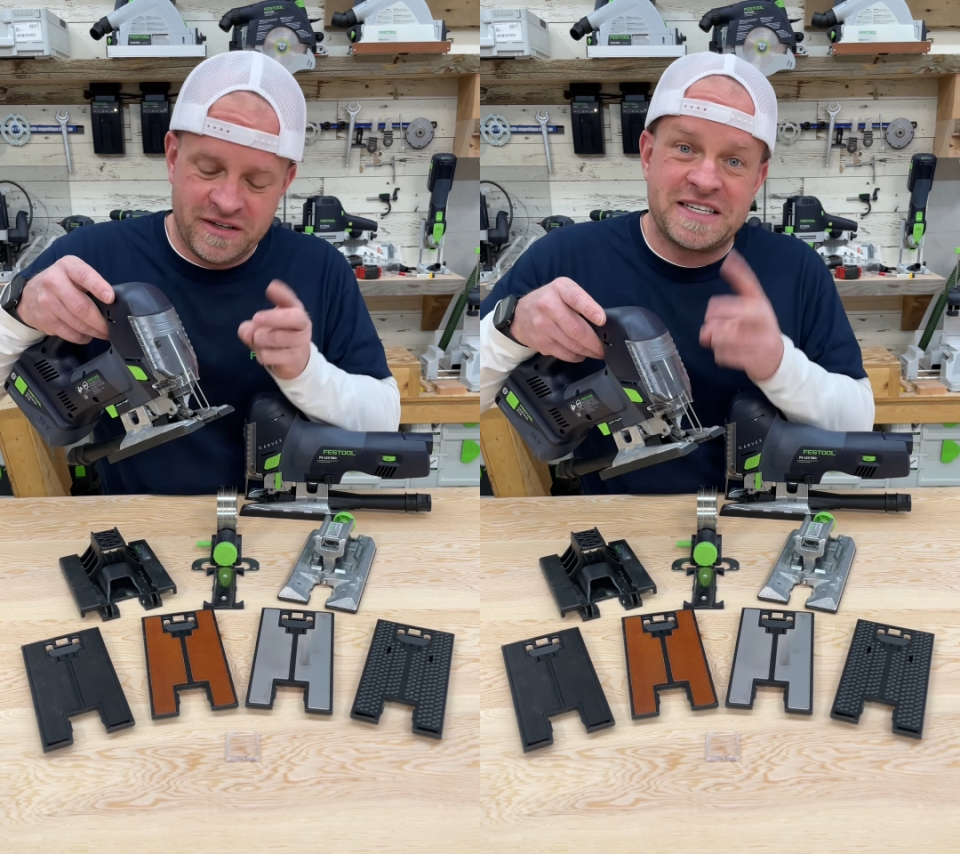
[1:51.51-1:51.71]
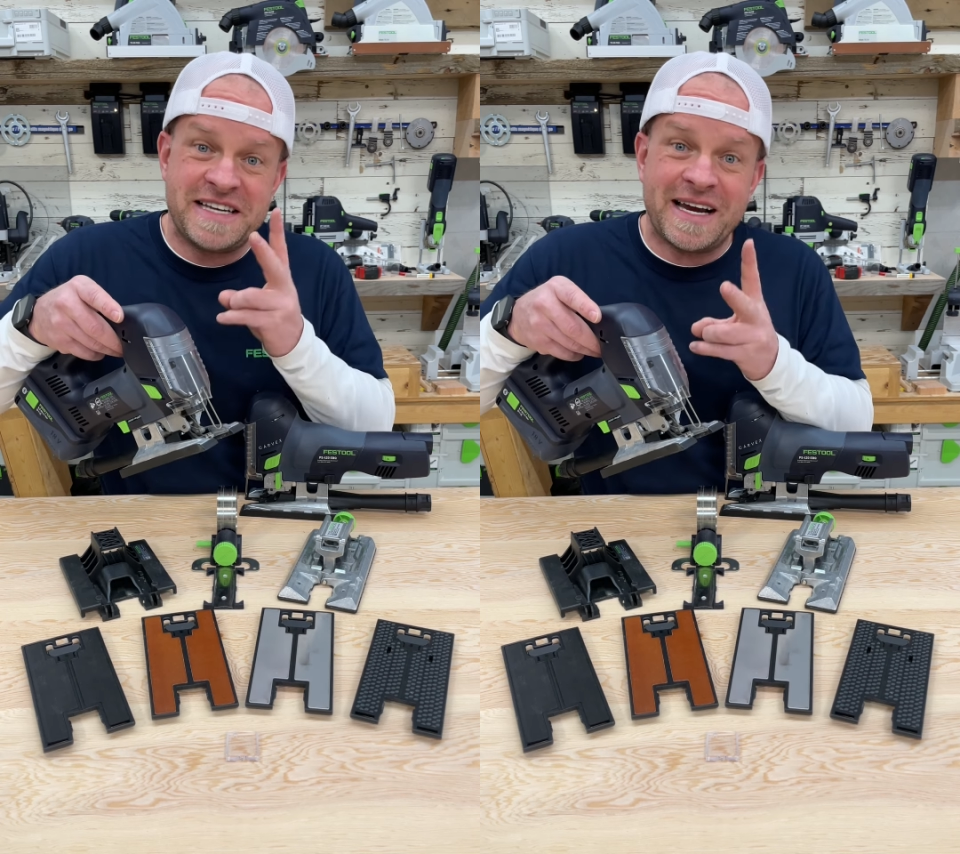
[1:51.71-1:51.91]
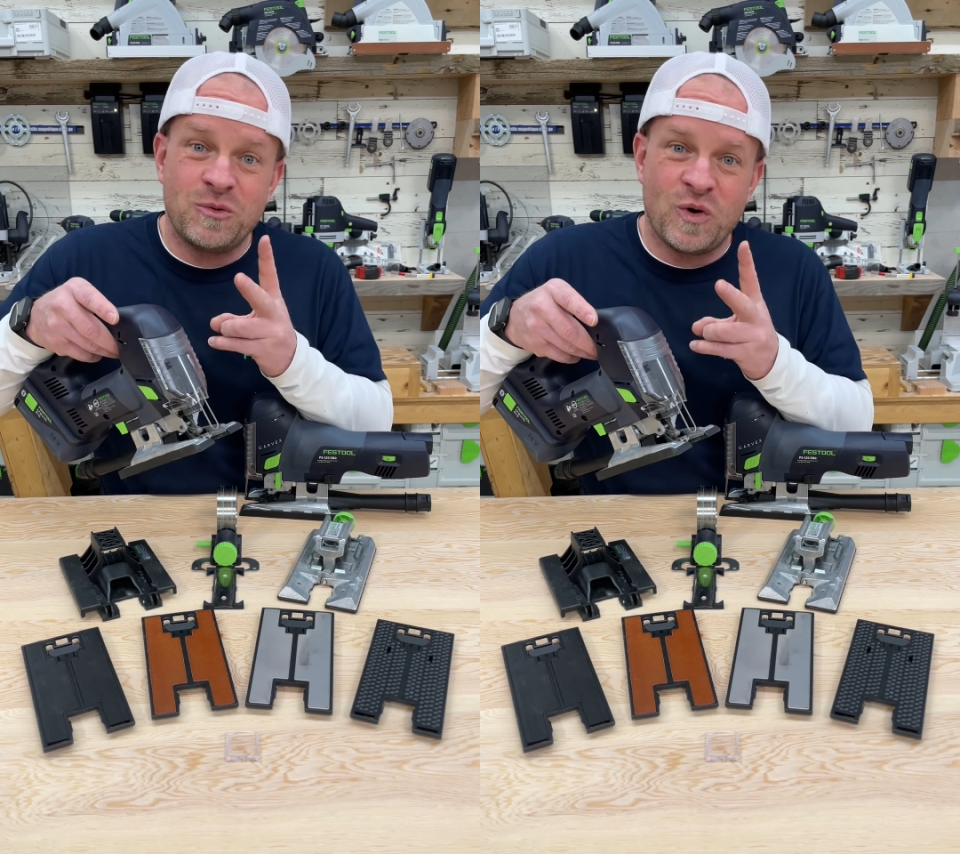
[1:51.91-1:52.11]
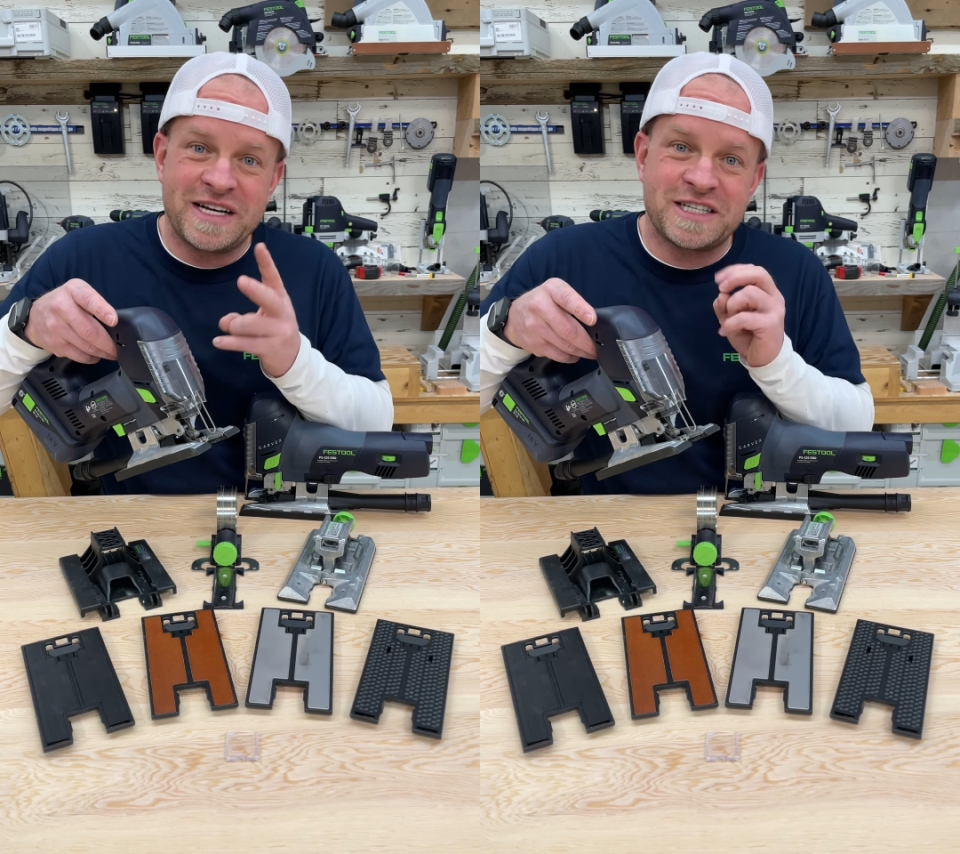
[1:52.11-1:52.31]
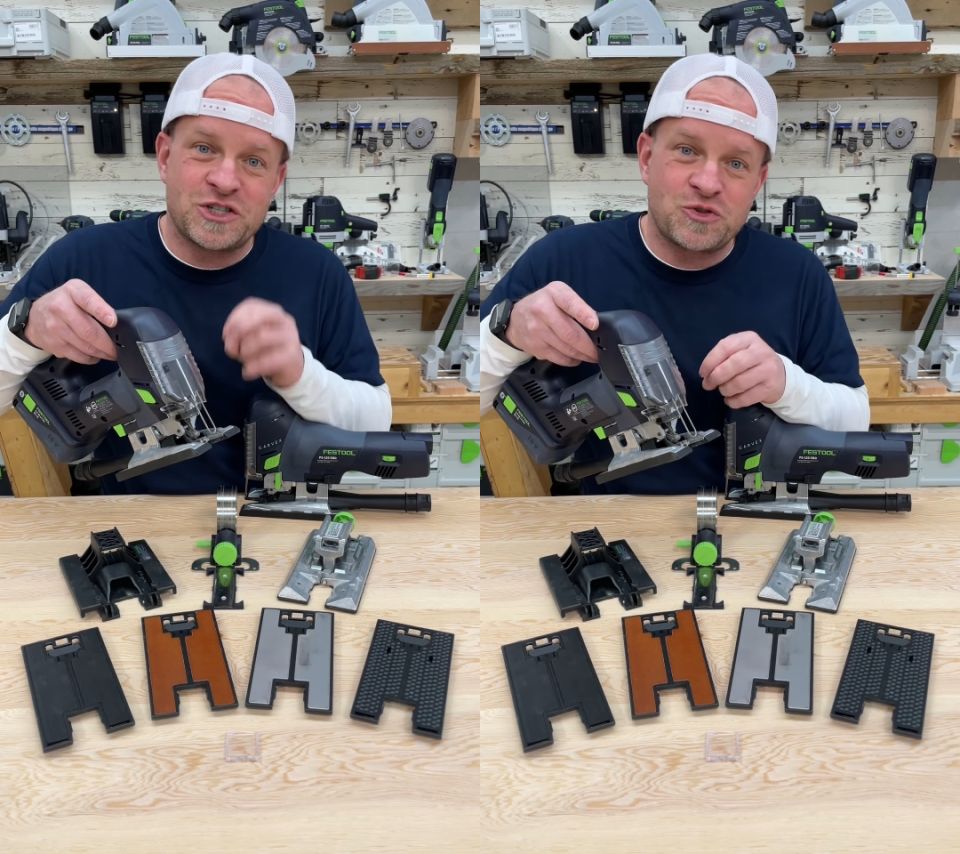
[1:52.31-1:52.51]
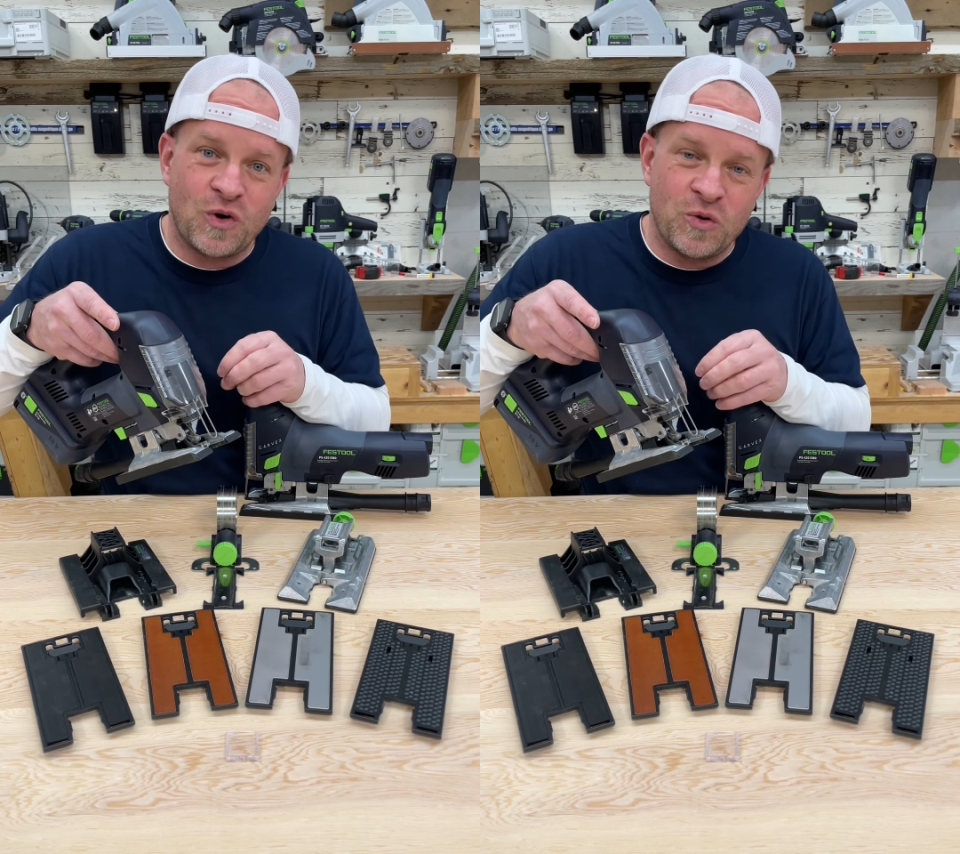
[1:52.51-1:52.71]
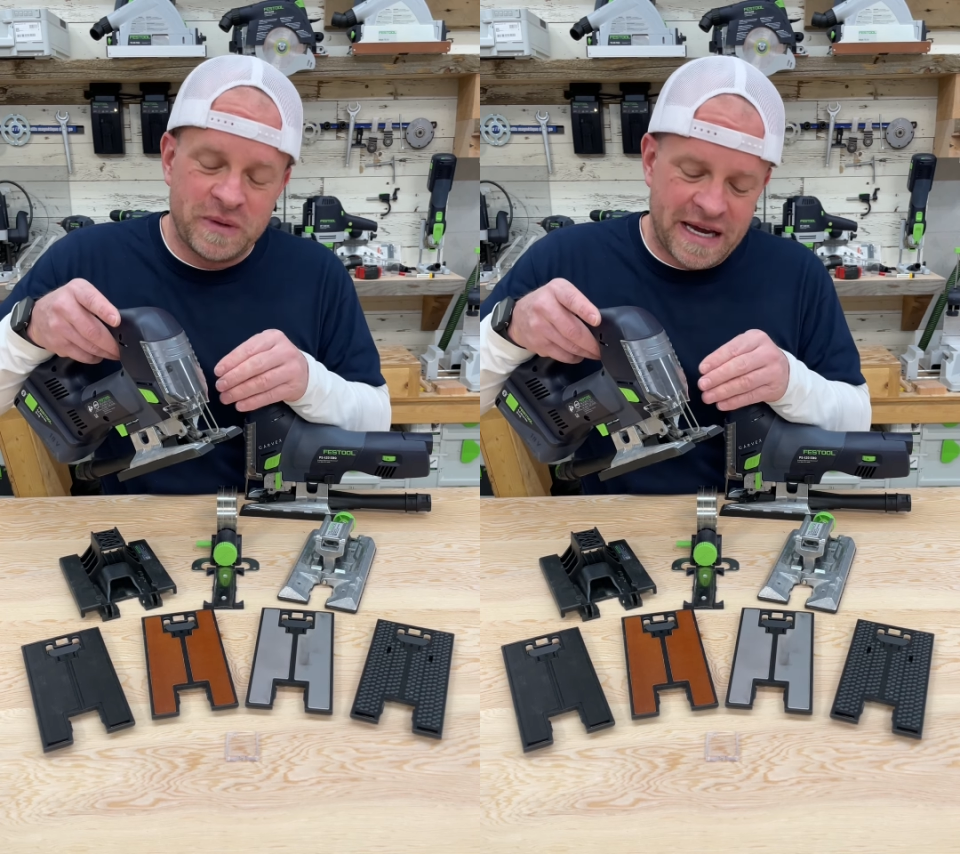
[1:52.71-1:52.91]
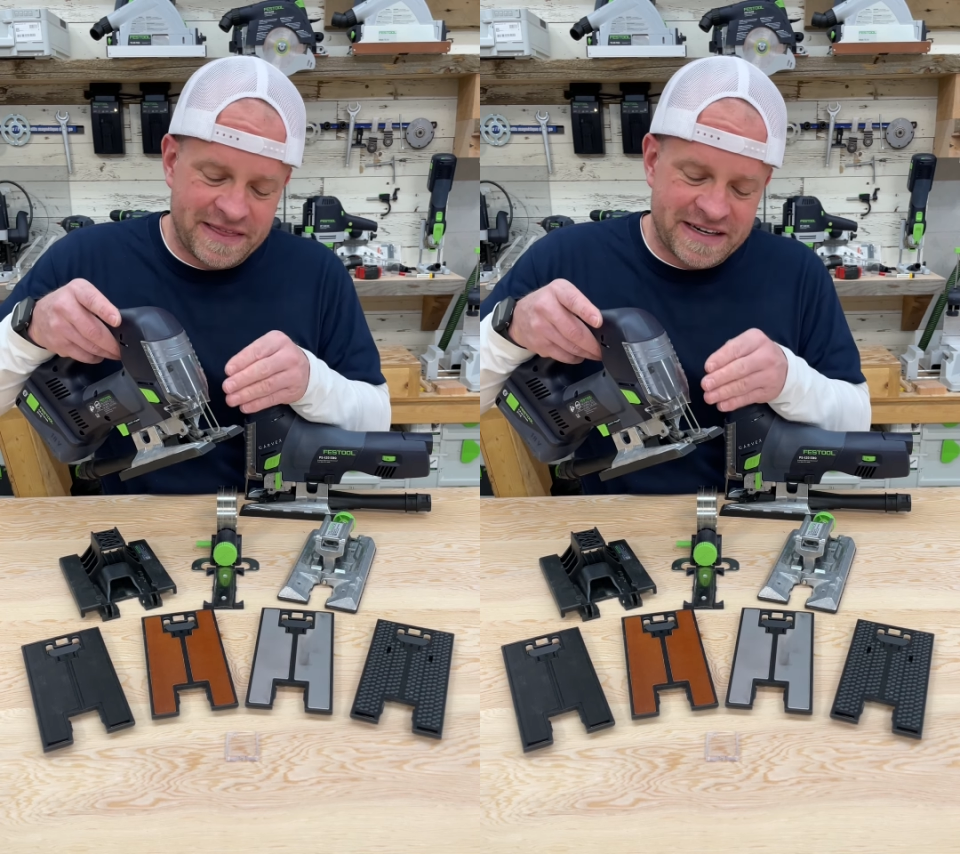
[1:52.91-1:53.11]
The second one is a strobe light that